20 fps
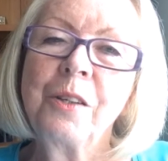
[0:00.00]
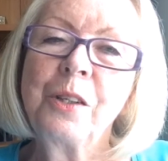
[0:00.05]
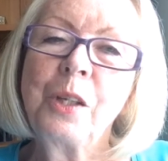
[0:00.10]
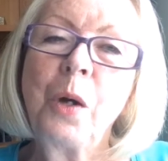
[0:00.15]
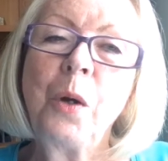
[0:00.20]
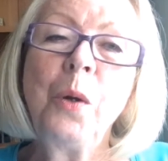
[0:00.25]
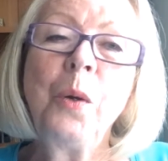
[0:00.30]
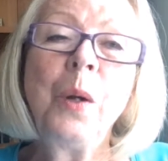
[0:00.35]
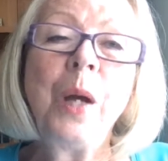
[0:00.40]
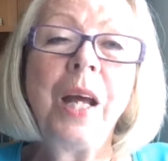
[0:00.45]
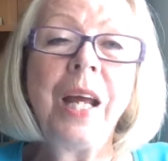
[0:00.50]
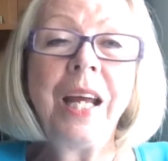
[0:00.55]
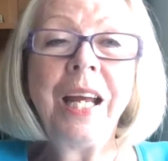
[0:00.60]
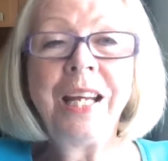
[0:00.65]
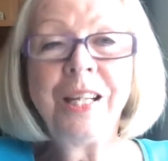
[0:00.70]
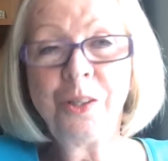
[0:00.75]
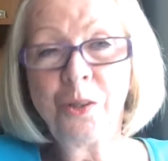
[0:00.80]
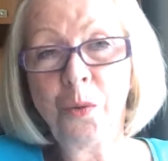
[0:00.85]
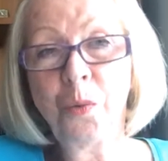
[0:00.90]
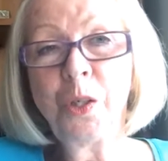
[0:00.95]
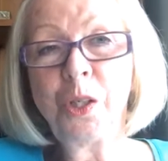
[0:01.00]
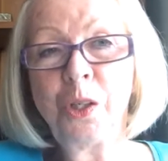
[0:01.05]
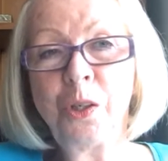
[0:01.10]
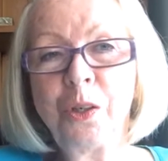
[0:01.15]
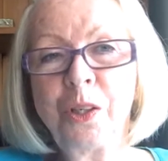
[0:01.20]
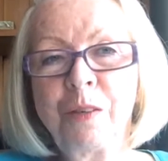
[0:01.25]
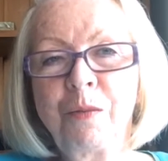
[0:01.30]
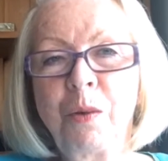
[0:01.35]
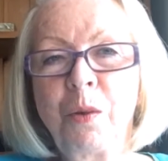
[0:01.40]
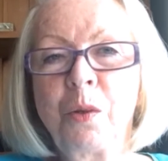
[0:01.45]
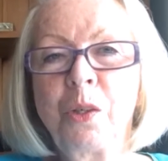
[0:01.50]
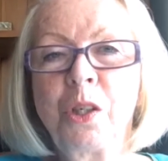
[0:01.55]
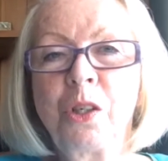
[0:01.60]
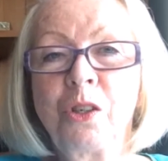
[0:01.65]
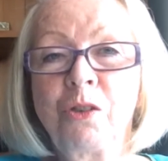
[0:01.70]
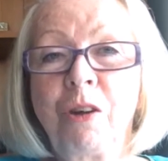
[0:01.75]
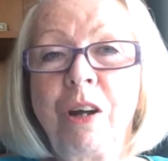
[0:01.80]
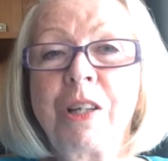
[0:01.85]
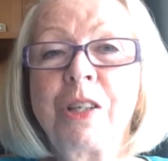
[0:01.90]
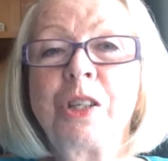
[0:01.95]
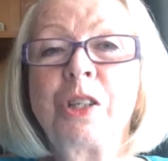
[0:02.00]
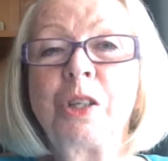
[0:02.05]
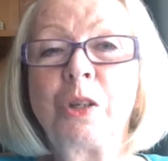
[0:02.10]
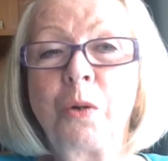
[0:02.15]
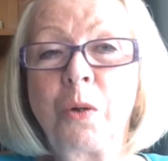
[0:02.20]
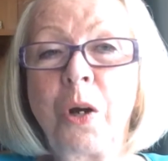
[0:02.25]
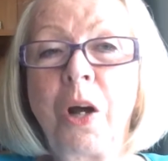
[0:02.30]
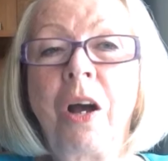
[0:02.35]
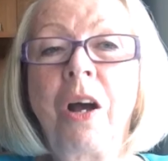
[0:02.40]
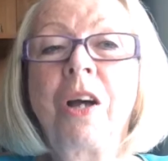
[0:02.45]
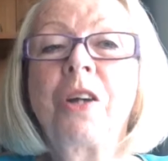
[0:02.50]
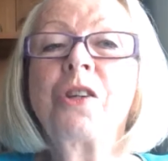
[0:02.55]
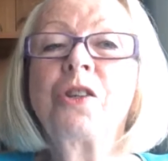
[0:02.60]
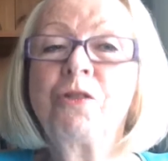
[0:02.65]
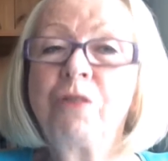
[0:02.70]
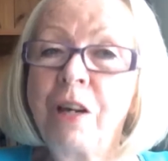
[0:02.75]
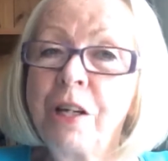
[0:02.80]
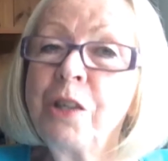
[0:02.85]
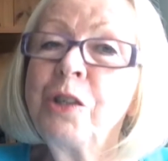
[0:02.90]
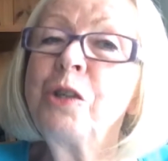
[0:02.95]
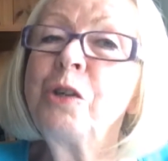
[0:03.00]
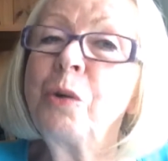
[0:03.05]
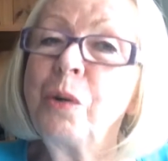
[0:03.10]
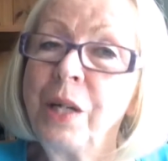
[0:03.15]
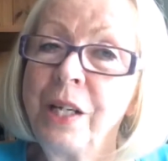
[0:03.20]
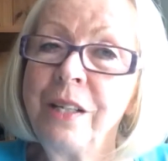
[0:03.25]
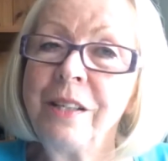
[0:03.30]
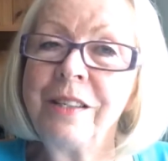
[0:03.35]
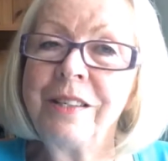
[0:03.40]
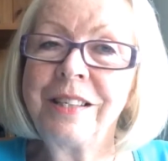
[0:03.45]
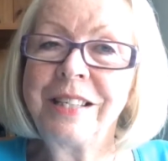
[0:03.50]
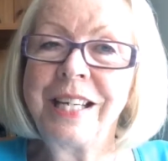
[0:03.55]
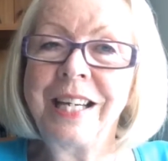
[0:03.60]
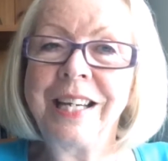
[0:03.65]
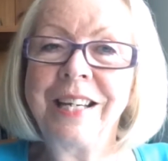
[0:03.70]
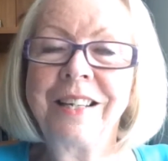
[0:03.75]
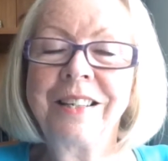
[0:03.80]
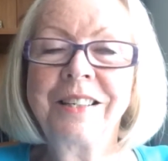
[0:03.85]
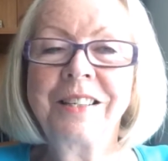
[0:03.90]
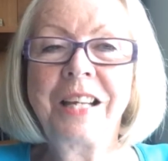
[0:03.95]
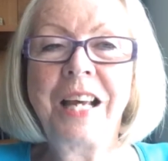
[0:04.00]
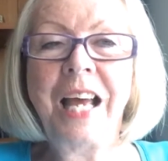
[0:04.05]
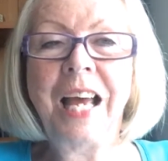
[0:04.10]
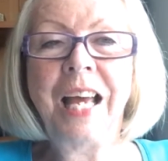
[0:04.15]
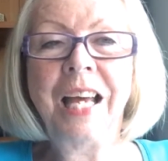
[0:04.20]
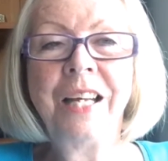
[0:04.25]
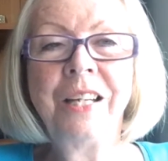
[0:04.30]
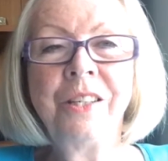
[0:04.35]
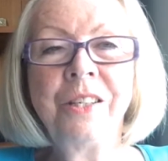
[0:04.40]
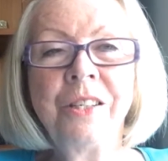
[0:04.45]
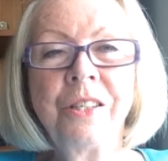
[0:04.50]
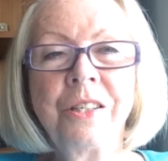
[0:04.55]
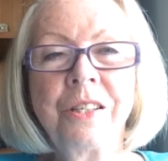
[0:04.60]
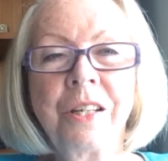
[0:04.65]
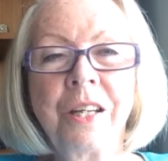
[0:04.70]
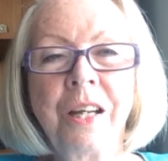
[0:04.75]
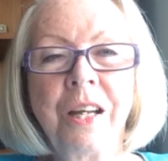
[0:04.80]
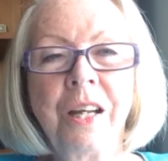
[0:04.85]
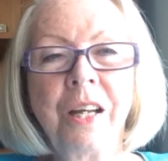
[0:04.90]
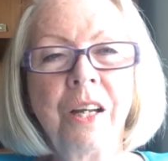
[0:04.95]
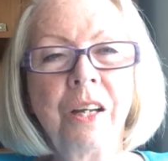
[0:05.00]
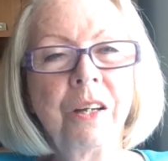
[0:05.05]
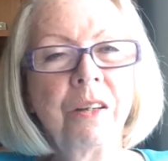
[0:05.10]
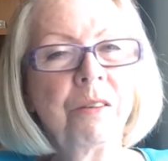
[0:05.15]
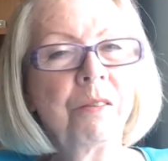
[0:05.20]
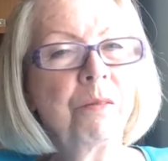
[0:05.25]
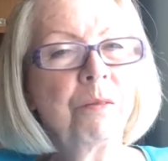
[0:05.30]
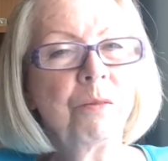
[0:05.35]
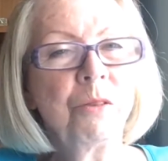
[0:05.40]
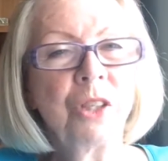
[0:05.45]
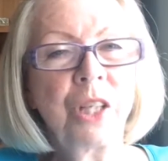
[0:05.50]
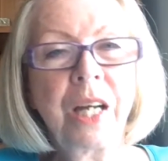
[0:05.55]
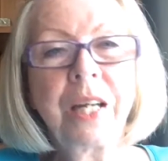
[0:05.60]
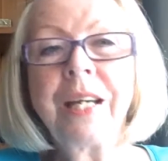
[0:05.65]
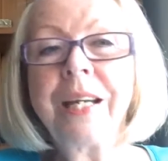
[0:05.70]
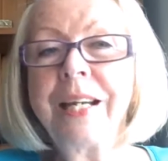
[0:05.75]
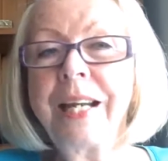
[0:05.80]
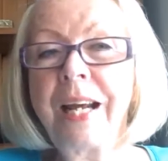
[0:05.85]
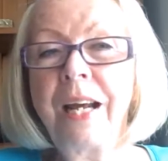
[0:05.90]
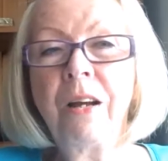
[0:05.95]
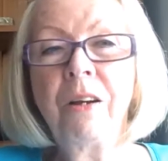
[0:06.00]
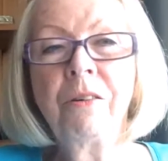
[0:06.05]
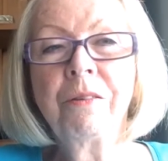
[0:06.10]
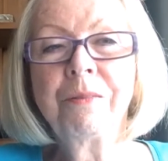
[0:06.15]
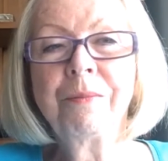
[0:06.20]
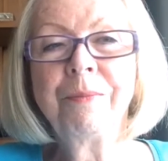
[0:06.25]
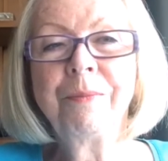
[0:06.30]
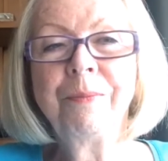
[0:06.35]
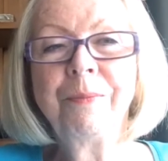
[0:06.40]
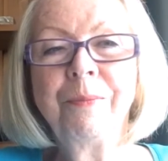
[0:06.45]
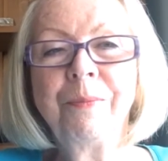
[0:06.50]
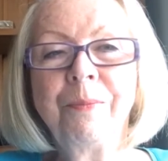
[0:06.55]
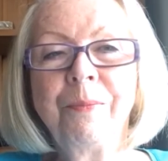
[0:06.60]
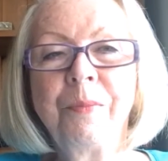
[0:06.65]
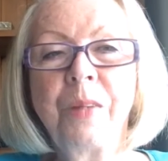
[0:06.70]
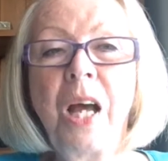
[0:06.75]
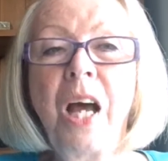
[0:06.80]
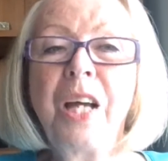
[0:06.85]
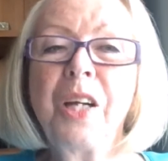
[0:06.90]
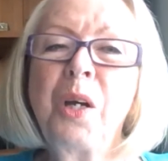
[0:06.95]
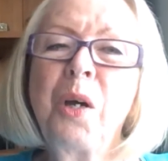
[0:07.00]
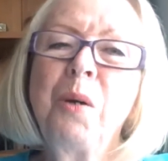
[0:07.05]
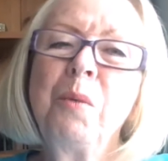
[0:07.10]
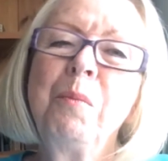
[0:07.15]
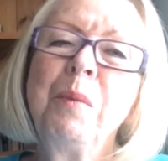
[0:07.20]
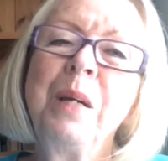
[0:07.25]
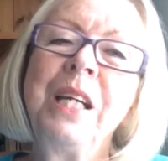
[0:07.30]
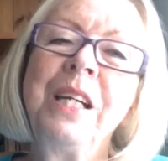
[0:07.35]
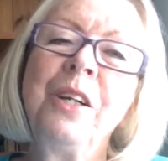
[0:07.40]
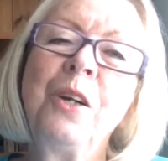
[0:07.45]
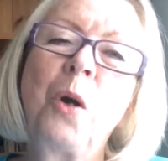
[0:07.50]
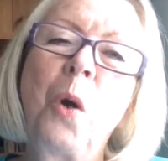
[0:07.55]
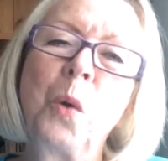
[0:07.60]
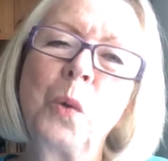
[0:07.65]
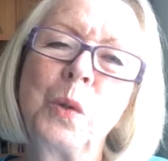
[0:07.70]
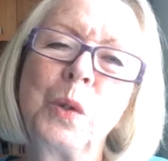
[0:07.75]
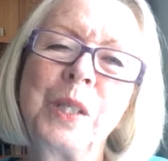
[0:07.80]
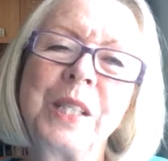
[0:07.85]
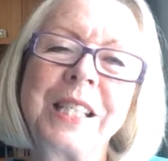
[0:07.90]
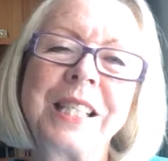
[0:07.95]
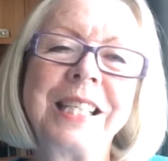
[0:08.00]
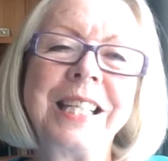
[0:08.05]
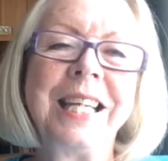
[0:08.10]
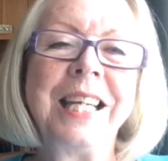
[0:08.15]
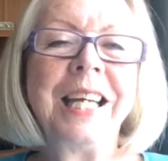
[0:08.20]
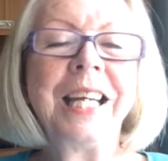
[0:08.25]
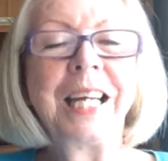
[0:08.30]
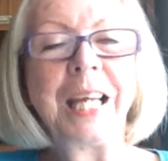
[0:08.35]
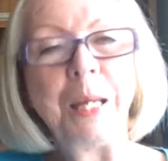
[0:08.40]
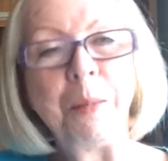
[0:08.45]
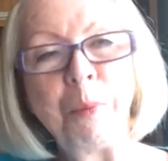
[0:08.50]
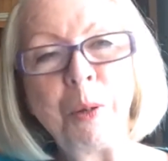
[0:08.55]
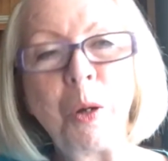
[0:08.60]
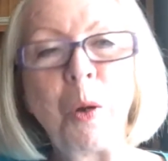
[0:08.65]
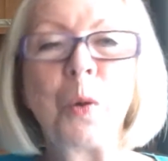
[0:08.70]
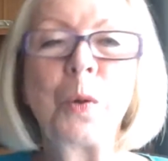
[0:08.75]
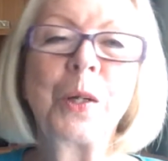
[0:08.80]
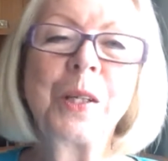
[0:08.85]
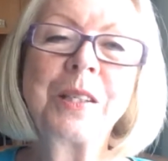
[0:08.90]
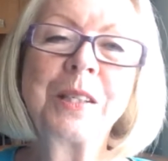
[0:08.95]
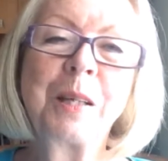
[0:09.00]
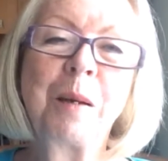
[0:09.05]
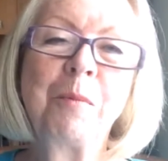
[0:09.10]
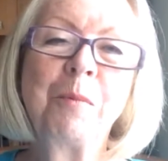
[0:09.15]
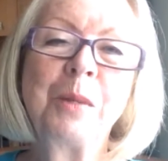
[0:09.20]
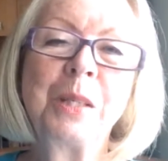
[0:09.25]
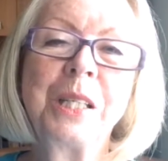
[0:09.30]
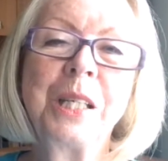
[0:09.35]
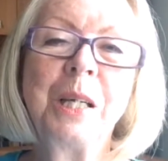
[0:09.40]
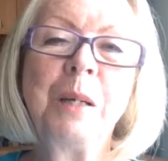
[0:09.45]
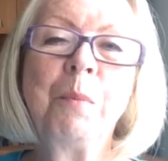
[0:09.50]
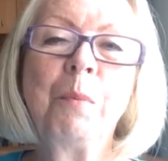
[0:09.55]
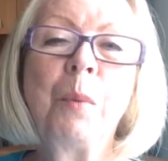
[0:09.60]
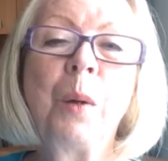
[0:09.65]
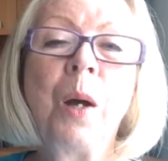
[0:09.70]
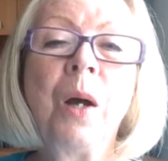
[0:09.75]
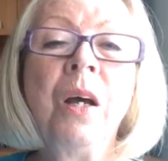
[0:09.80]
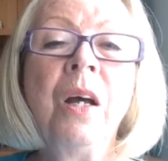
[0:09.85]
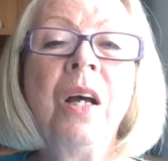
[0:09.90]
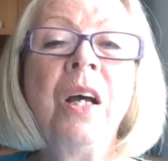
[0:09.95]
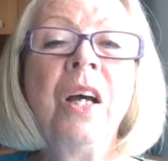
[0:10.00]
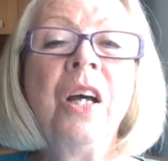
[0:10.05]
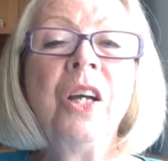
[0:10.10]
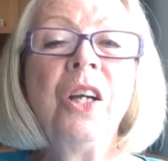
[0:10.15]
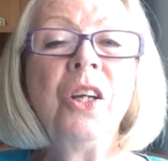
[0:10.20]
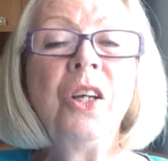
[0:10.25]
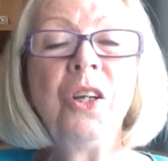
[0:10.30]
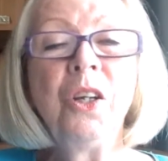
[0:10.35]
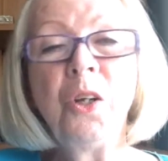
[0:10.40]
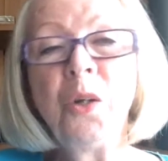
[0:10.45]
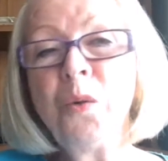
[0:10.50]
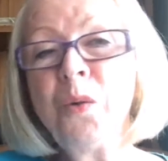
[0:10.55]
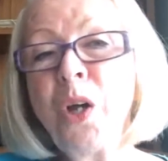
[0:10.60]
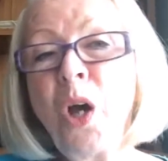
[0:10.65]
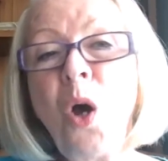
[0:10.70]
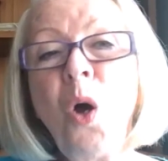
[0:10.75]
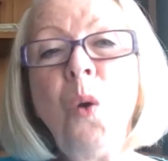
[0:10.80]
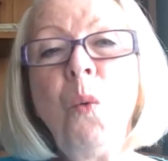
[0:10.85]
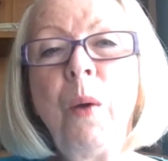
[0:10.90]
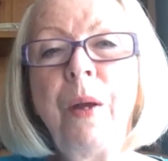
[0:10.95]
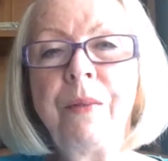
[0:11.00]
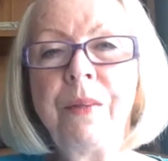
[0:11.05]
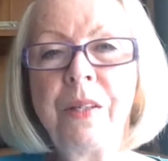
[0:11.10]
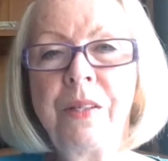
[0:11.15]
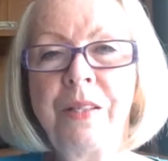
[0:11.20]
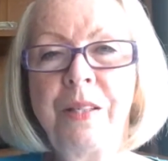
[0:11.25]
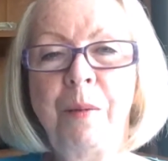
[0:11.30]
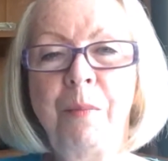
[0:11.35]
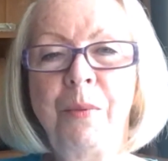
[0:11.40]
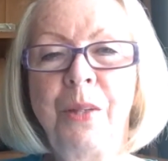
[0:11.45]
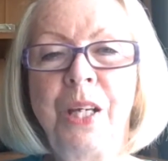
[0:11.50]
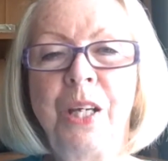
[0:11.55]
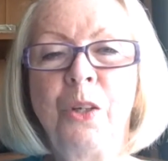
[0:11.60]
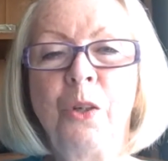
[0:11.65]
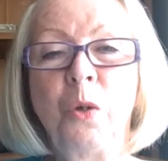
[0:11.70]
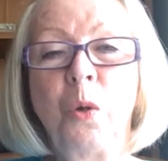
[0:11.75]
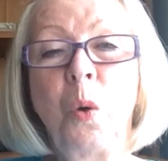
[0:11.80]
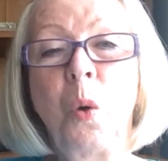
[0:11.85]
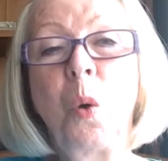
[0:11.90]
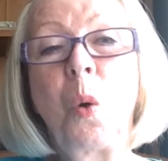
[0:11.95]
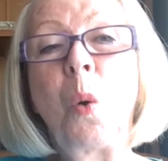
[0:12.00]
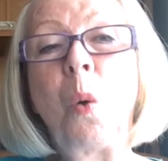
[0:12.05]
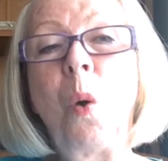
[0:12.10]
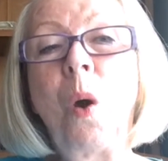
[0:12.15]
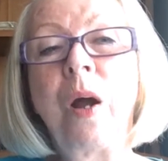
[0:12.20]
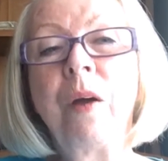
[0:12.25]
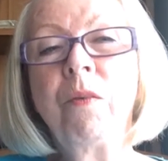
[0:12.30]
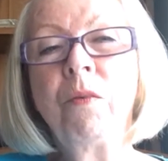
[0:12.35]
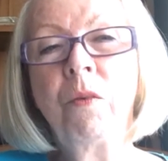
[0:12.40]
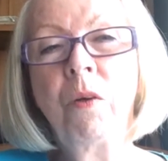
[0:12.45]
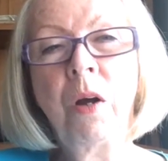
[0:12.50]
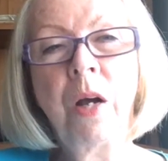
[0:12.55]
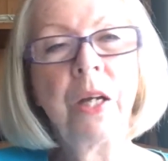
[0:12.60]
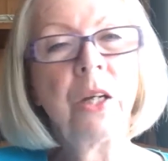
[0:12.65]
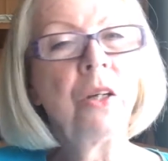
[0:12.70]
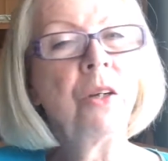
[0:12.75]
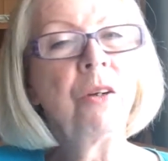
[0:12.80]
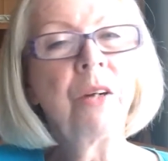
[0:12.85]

So it's always useful to trust your gut, trust your instincts, and check it out. I don't mean constantly keeping on at somebody, but You know when there's something not quite right.